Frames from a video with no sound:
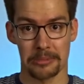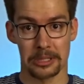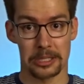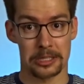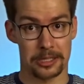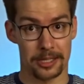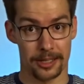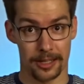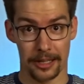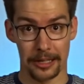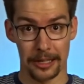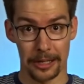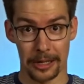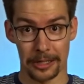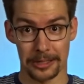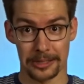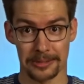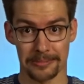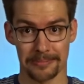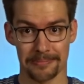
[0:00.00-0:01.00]
Still a
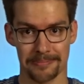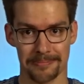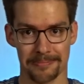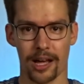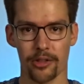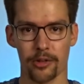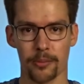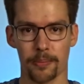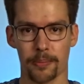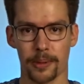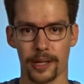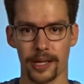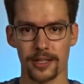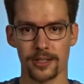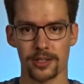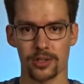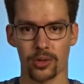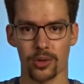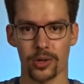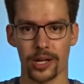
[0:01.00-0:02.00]
lot. How the Play
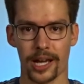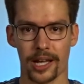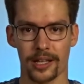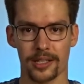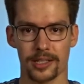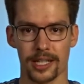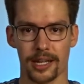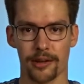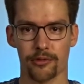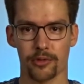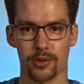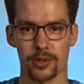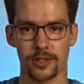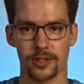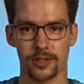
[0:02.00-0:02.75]
Store and F-Droid